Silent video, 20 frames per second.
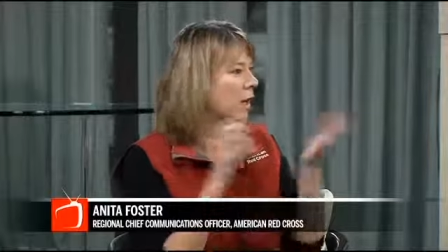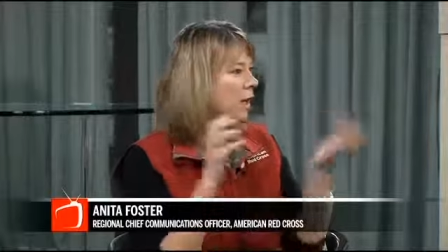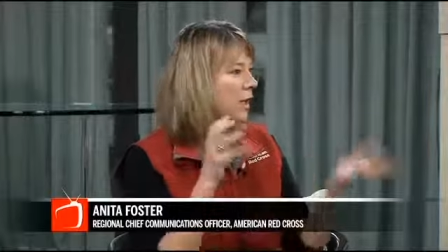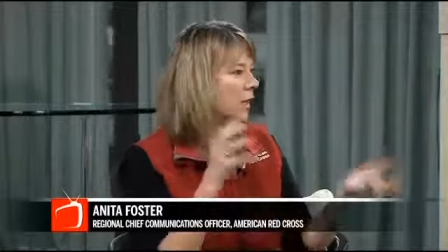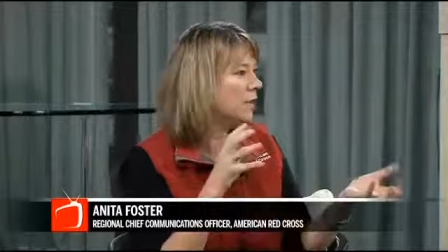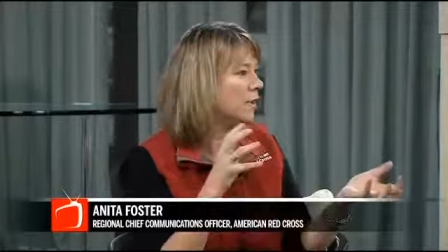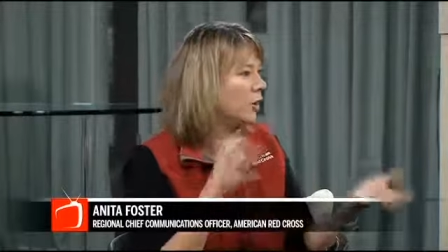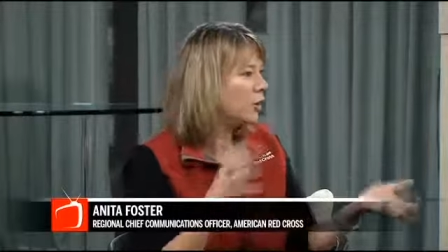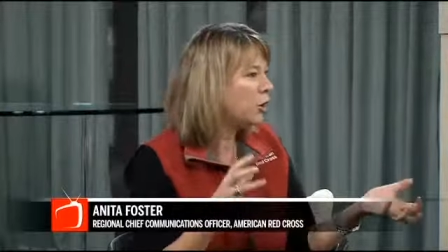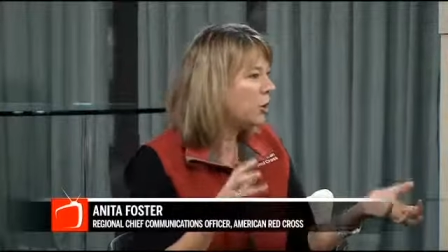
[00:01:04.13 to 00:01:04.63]

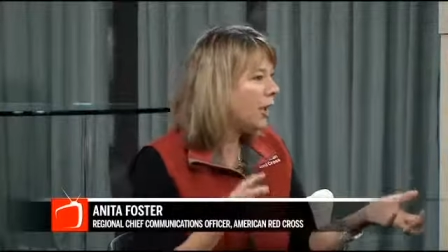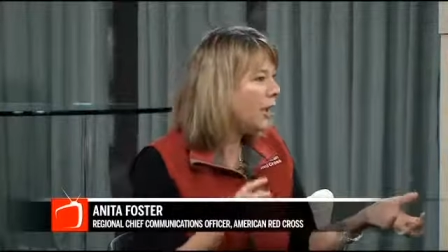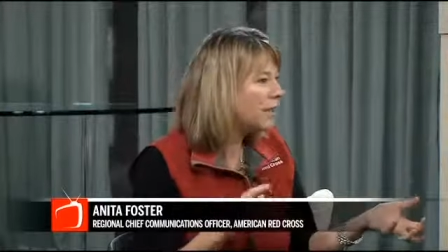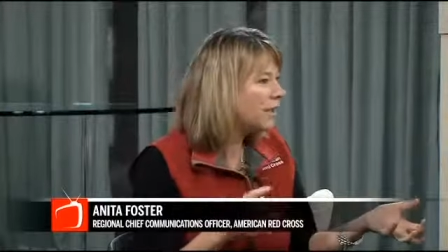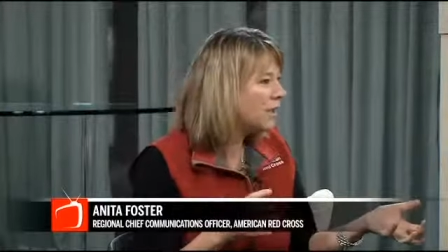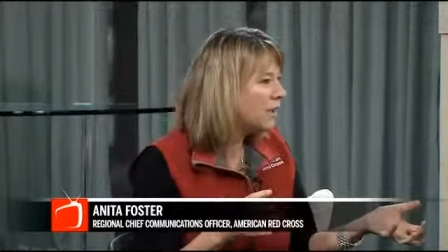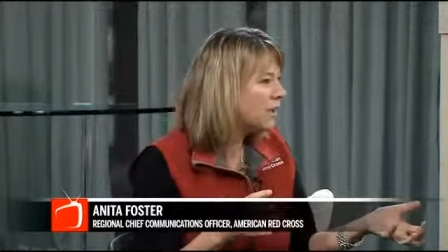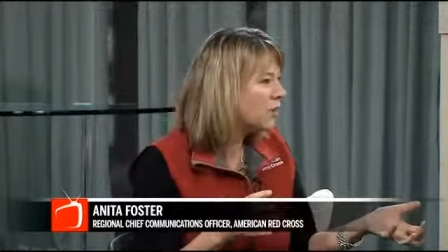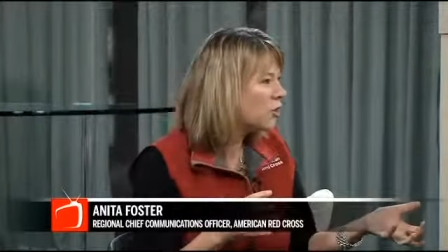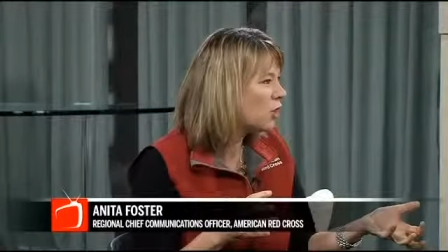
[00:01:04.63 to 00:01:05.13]
is it a good
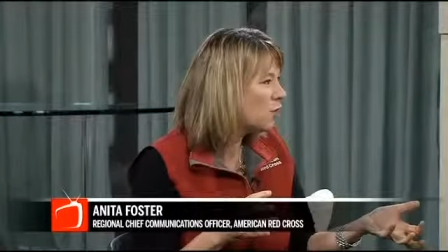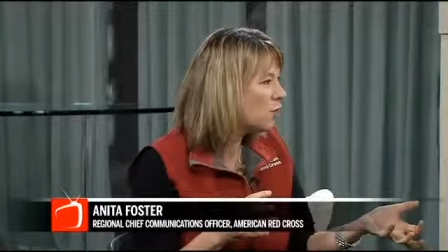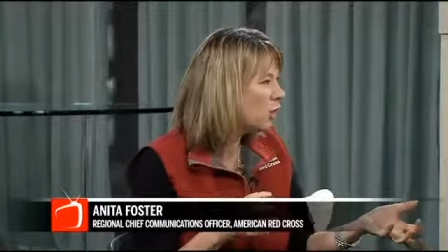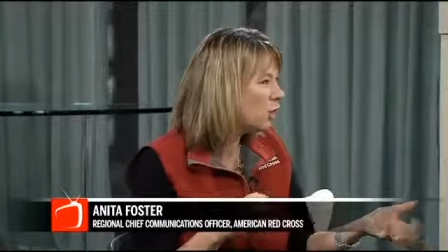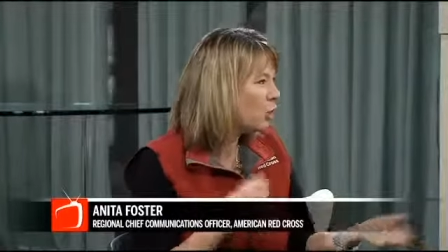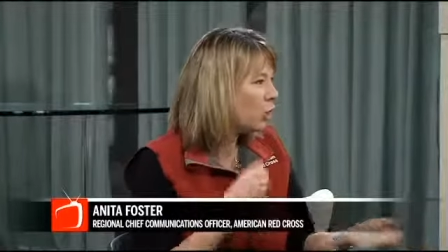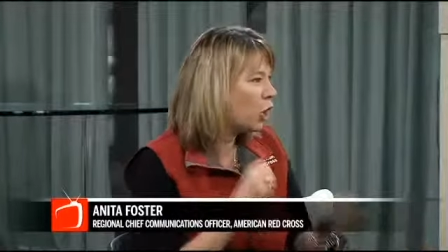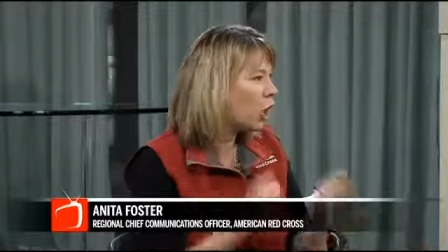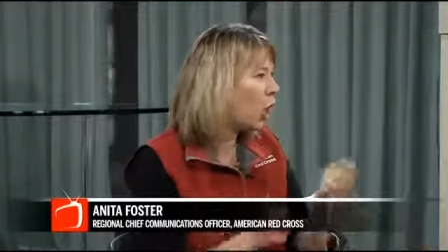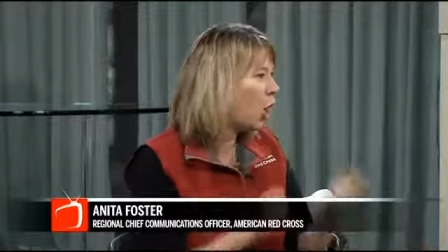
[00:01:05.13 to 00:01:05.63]
idea to jump in
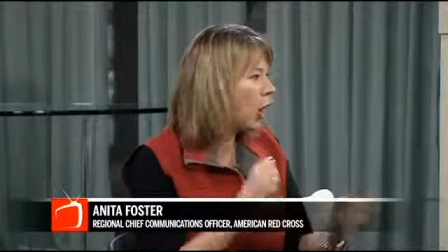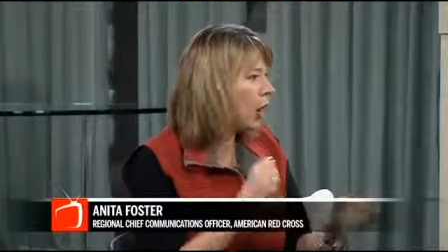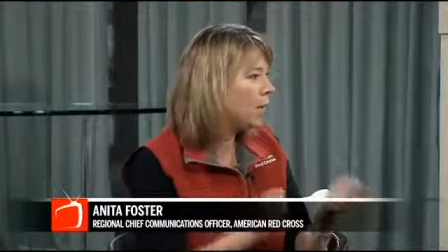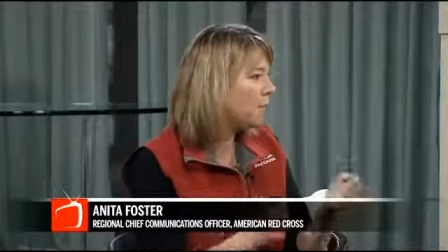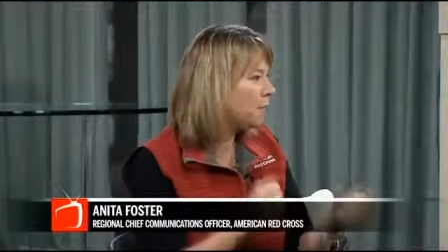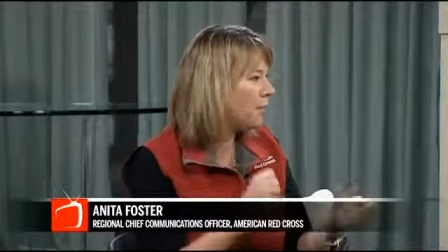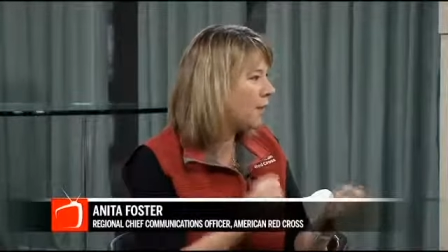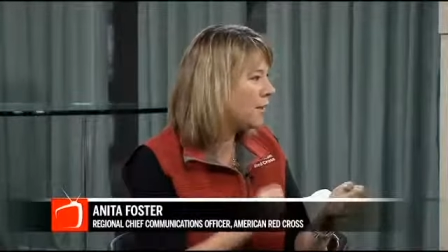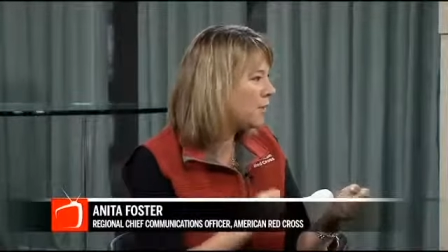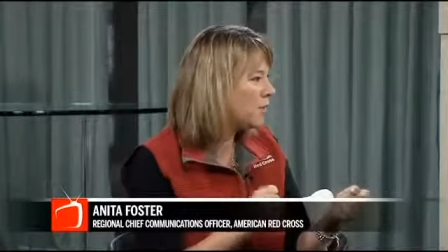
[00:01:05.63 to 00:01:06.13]
your car
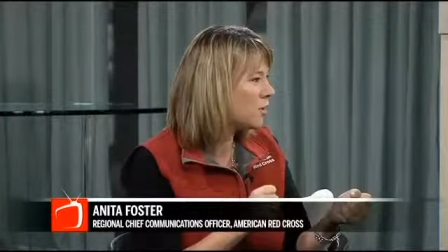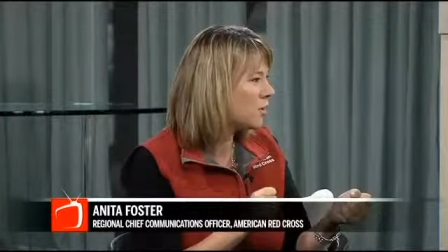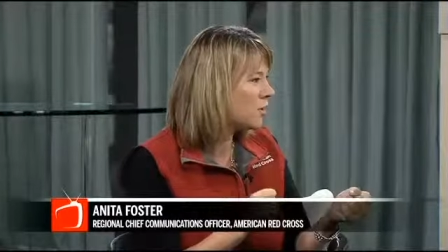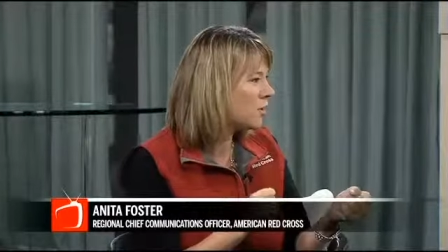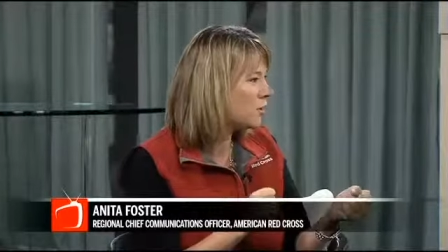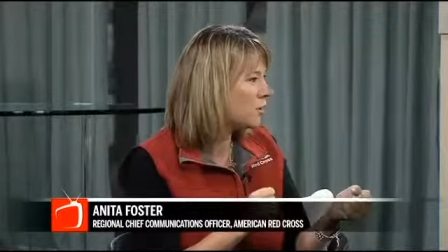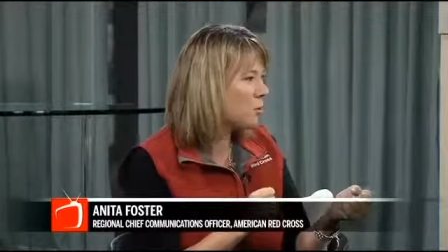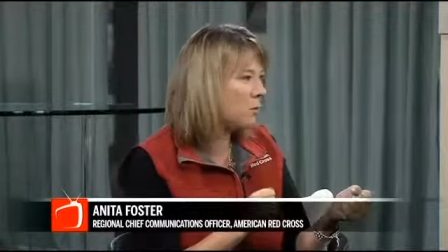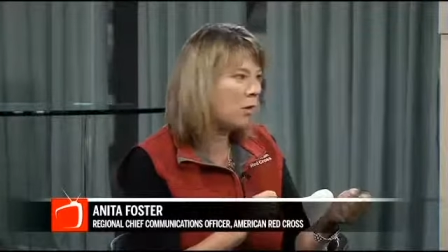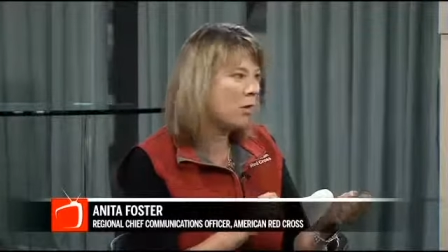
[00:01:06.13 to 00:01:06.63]
and race to the
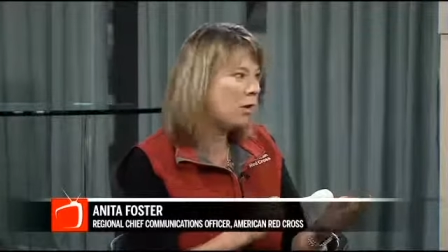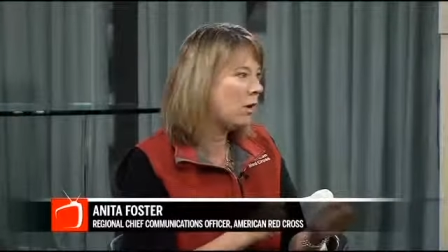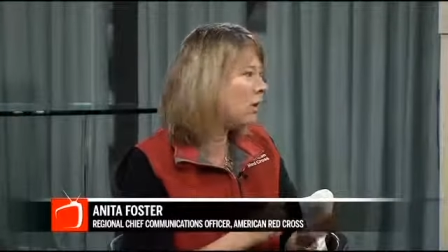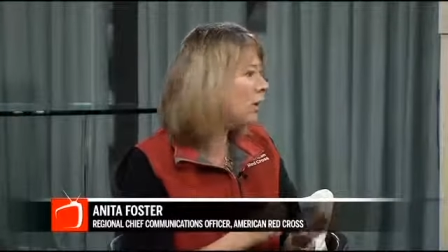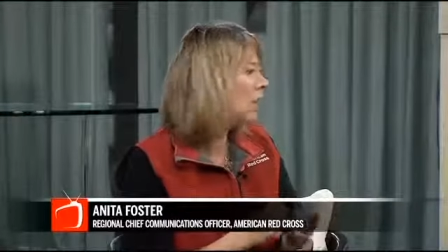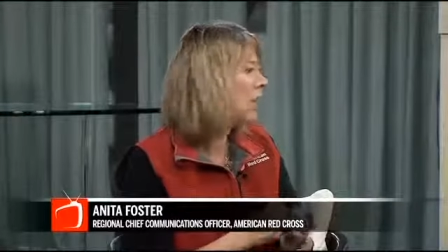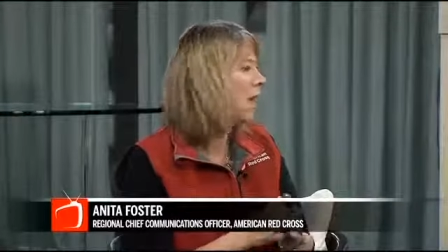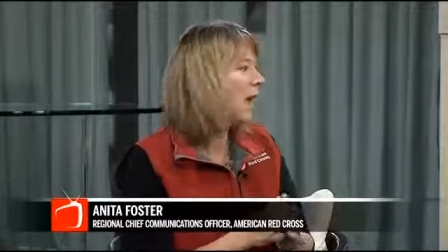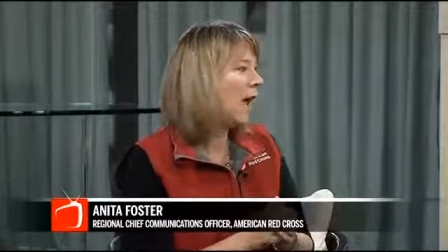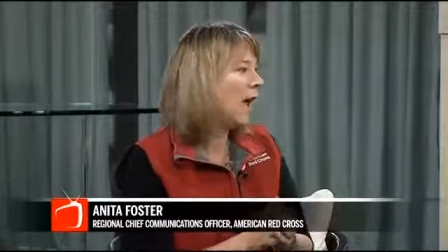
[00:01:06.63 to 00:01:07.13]

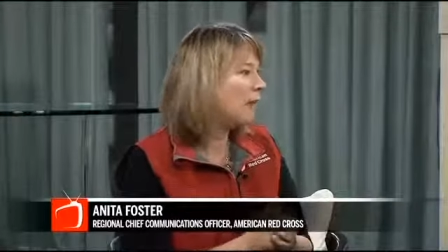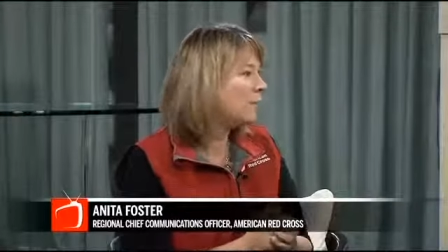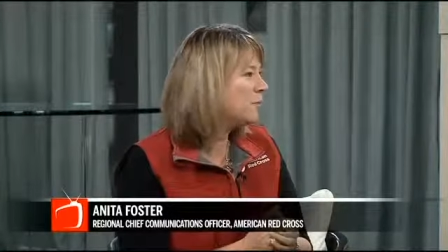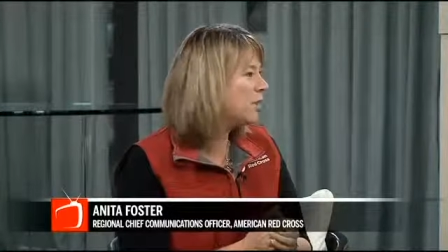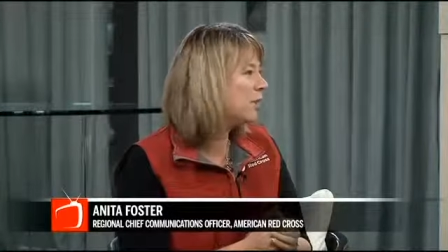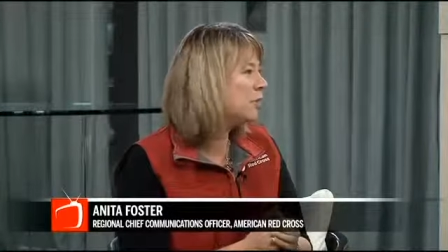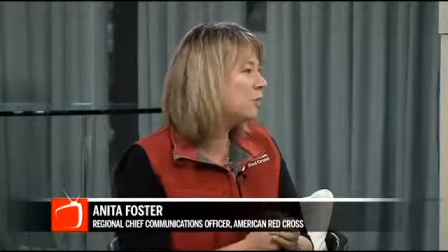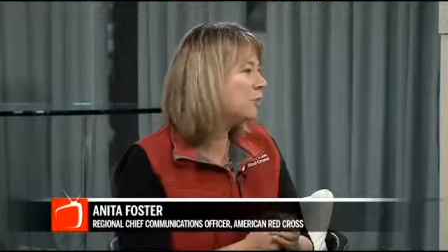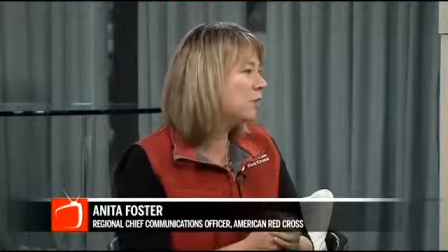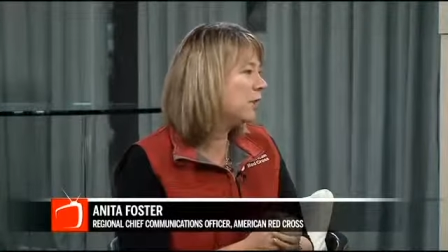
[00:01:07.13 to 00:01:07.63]
school?
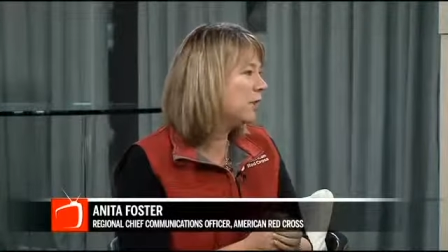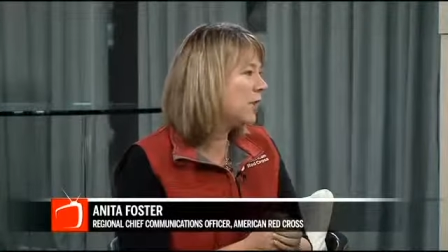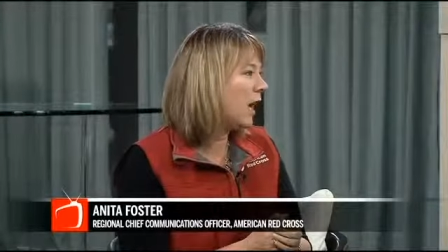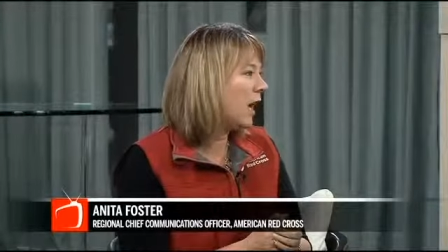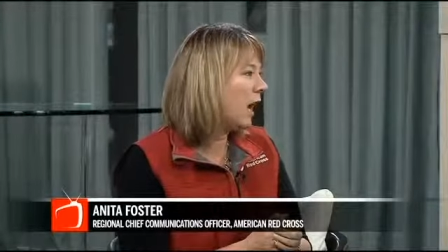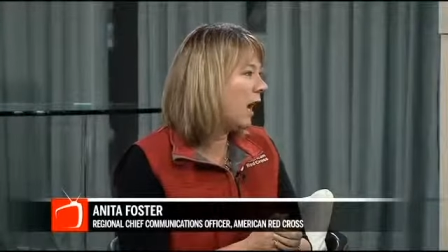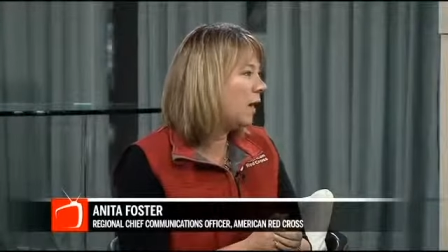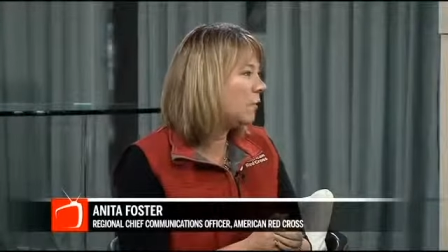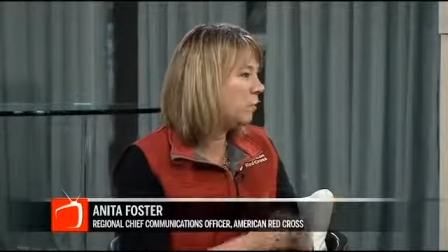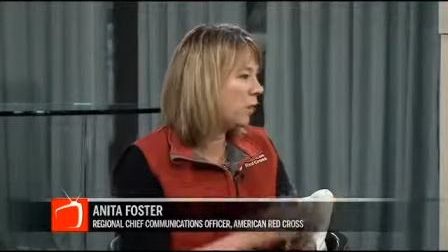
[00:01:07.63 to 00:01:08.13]
Absolutely no.
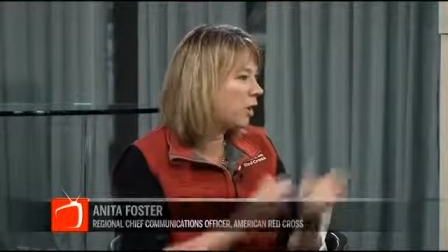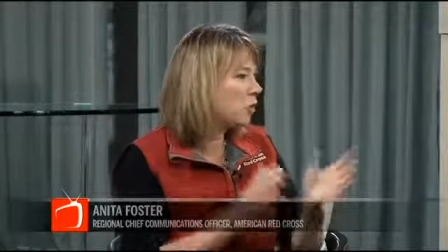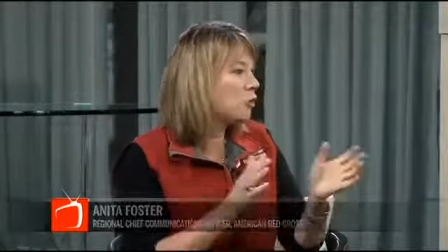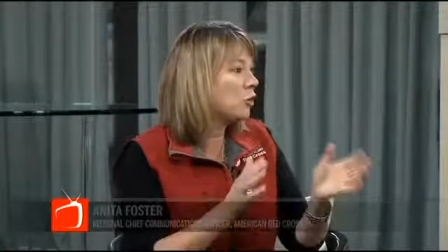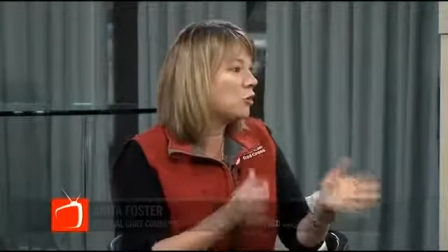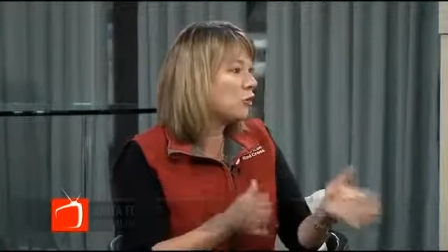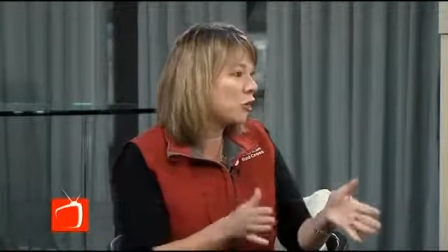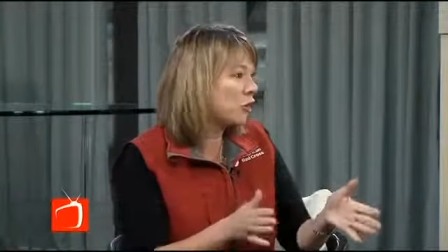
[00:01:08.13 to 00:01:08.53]
not, because your